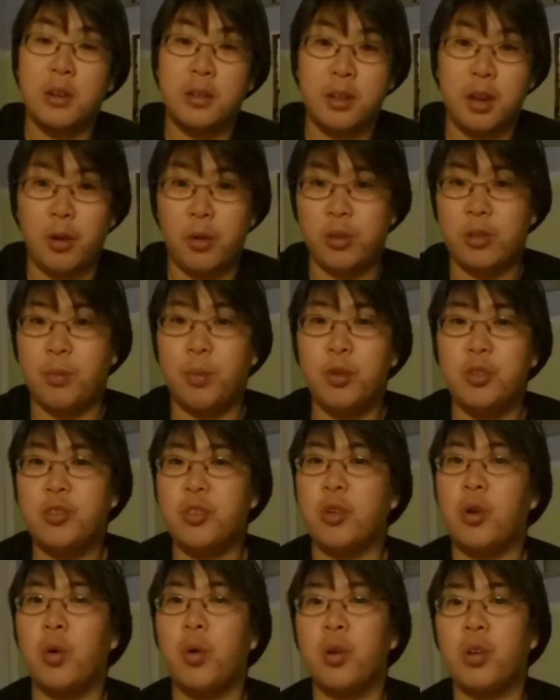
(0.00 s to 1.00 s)
They were supposed
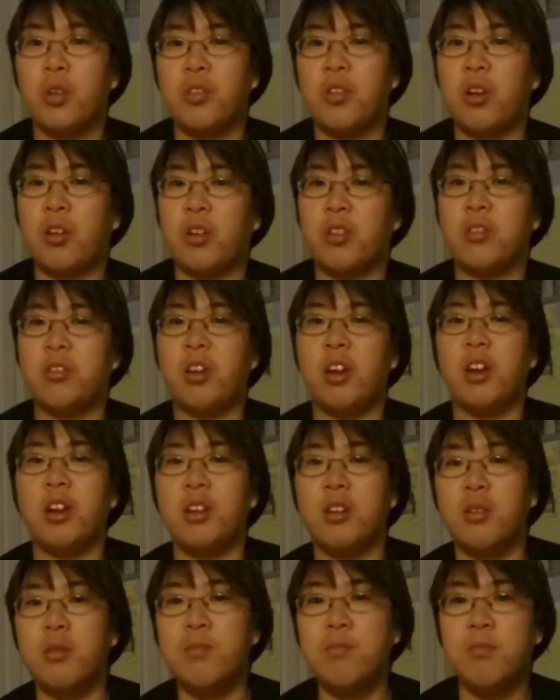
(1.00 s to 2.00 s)
to go in a soccer
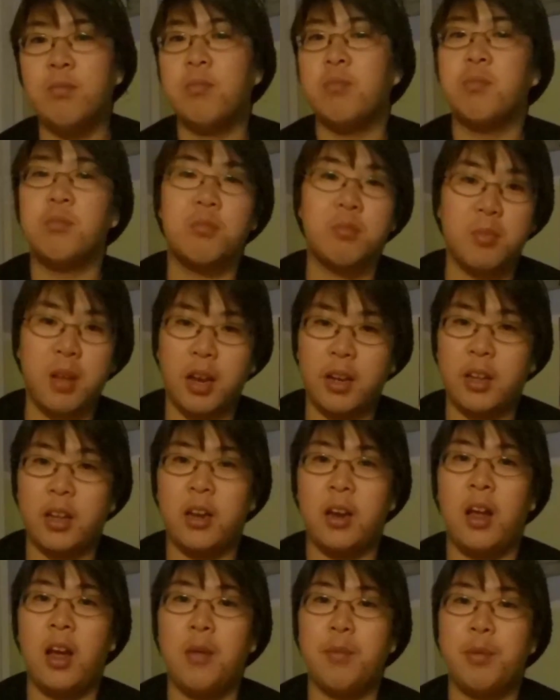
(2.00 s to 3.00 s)
stadium. That
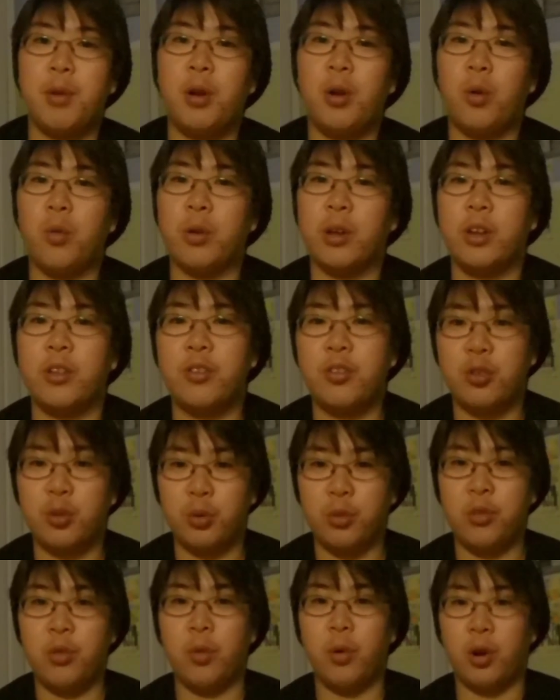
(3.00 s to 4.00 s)
didn't happen, only
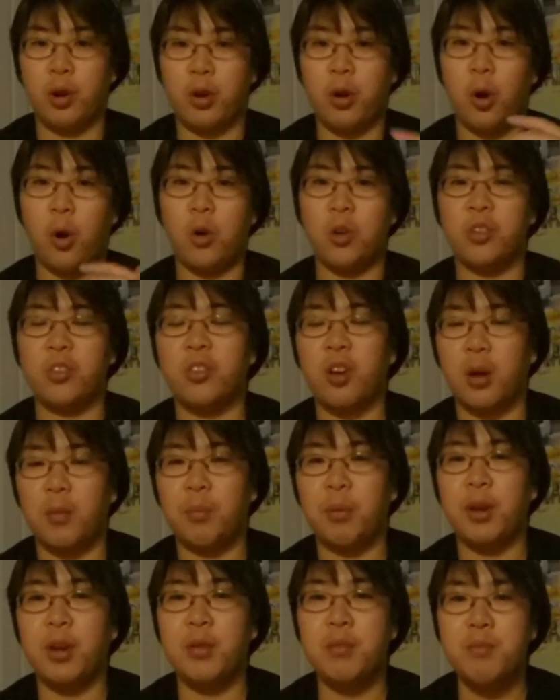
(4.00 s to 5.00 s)
due to a guard
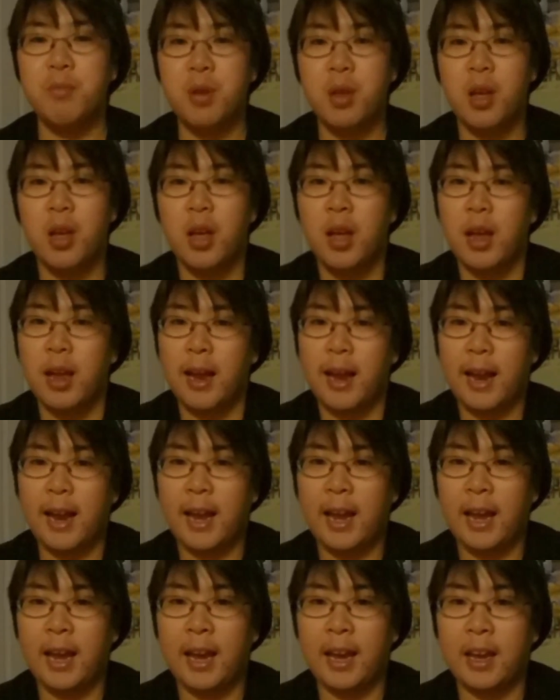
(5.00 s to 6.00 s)
stopping him.
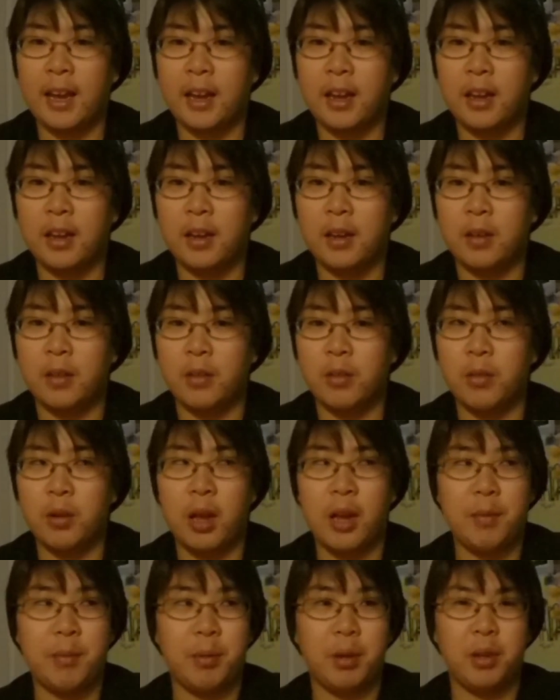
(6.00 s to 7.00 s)
And
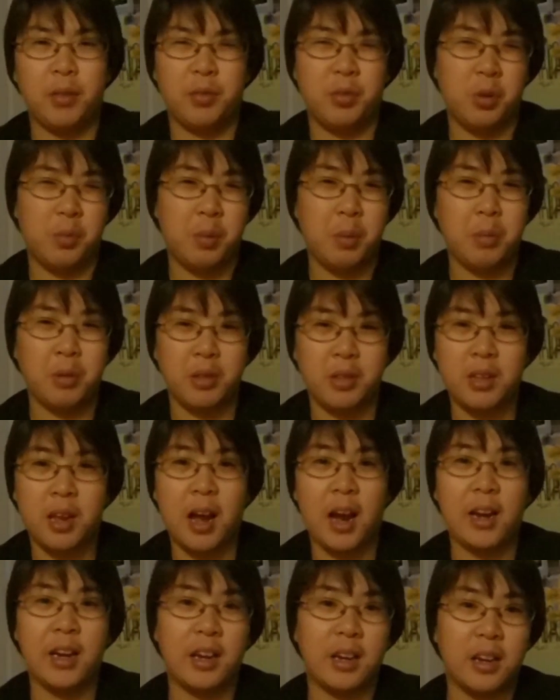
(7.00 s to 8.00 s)
I believe 2 people
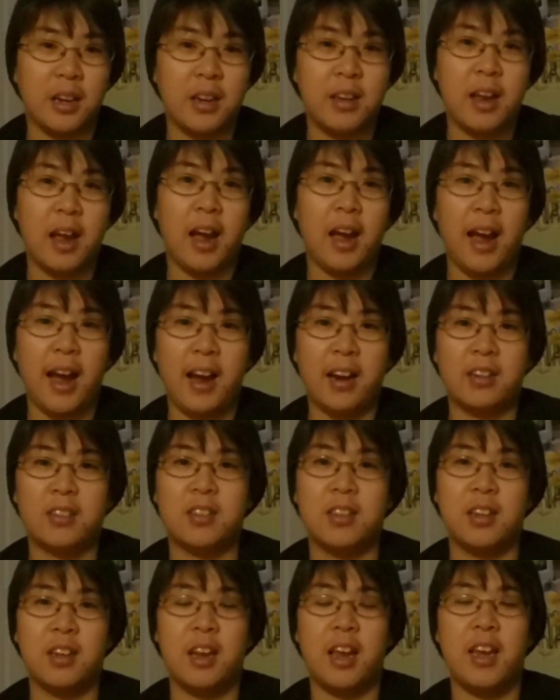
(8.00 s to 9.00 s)
died in that accident.